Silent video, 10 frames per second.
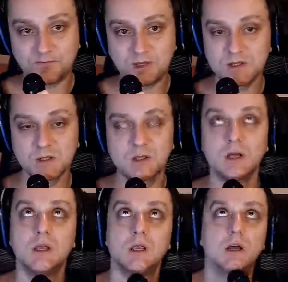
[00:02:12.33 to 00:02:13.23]
So
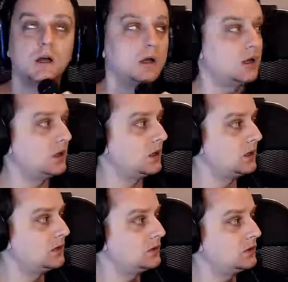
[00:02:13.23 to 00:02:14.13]

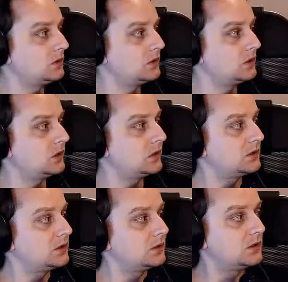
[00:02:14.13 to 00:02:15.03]
you
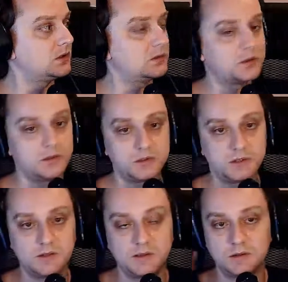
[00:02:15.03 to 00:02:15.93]
told
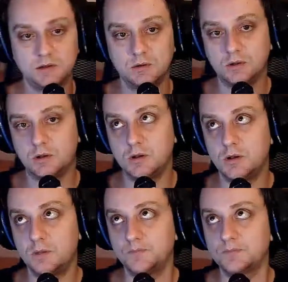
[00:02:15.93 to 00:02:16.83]
that you
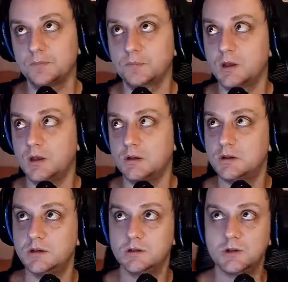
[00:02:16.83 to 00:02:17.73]
had
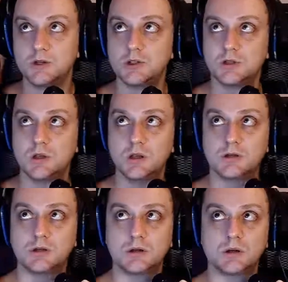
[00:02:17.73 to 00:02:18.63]
education
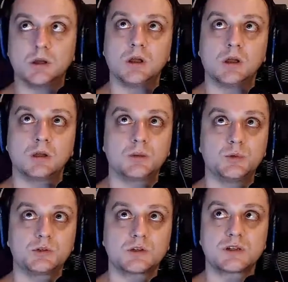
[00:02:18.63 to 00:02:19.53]
in
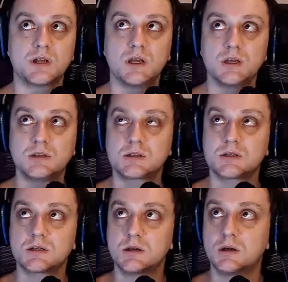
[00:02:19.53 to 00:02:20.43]
computer
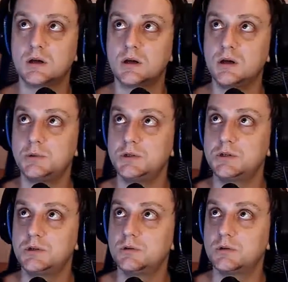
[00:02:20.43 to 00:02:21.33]
science. How
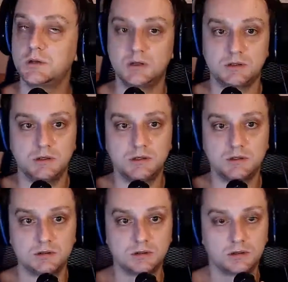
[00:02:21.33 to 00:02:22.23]
did you get
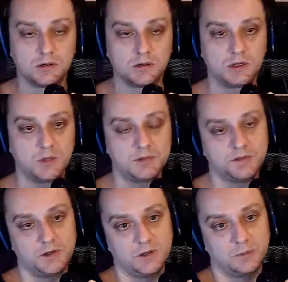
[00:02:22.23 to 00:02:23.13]
into game
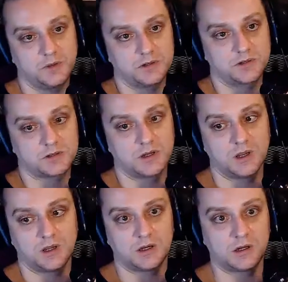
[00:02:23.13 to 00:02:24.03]
development?
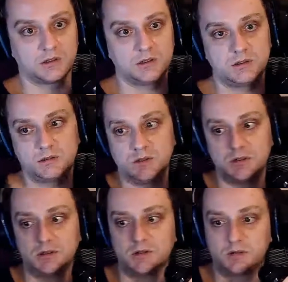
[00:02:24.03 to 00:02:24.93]
Did
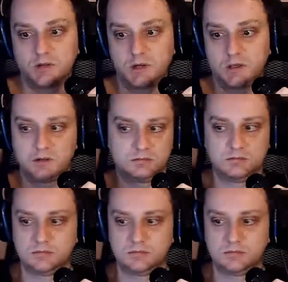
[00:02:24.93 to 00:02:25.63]
it right